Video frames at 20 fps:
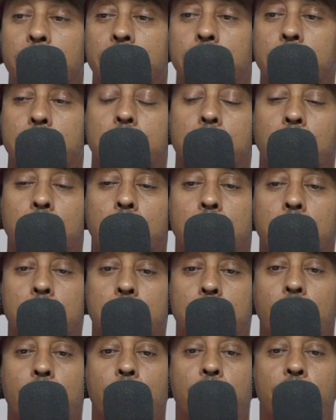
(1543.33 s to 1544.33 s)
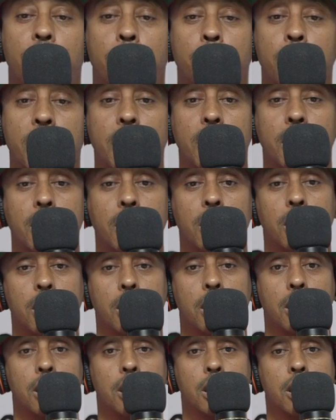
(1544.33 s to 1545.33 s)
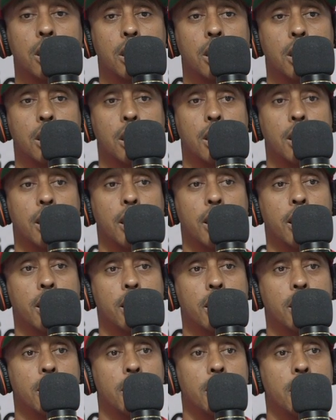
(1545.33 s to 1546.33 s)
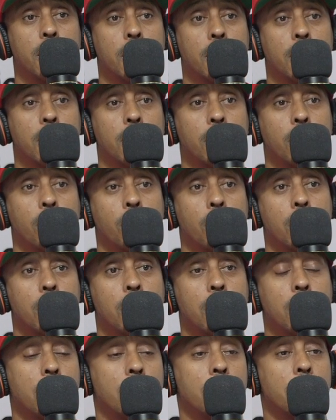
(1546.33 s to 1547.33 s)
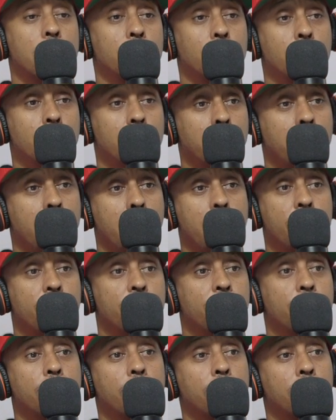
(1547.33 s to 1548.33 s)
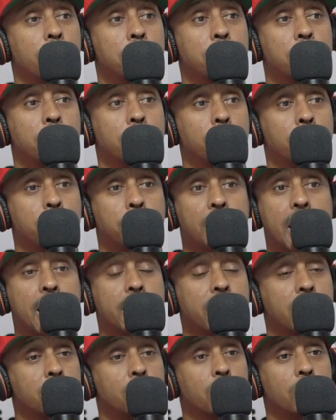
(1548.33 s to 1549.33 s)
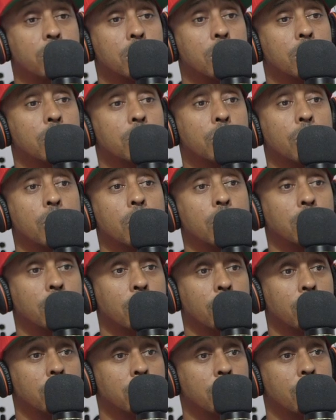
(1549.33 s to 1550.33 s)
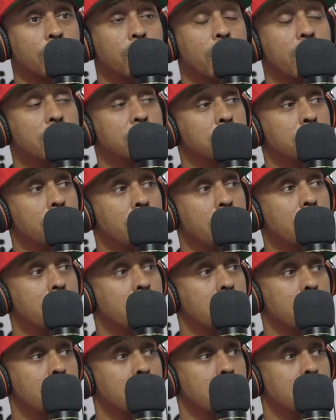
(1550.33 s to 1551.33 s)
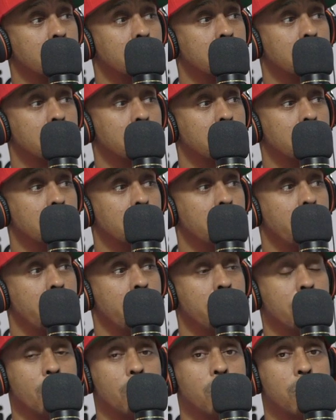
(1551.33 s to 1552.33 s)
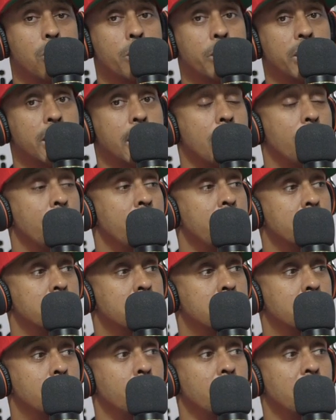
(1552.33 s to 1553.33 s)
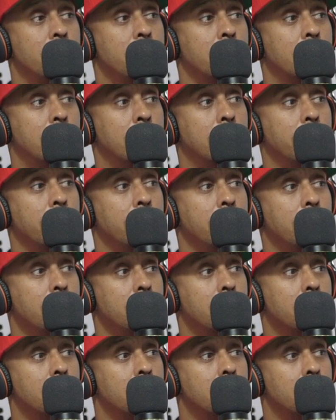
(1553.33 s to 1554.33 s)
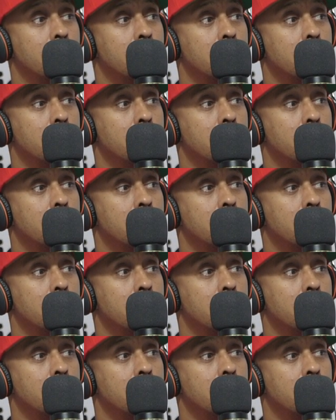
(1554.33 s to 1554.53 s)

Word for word: Let me just say this. For me, it, you could have bodies on your on your on your resume. Ain't no woman out here squeaky clean.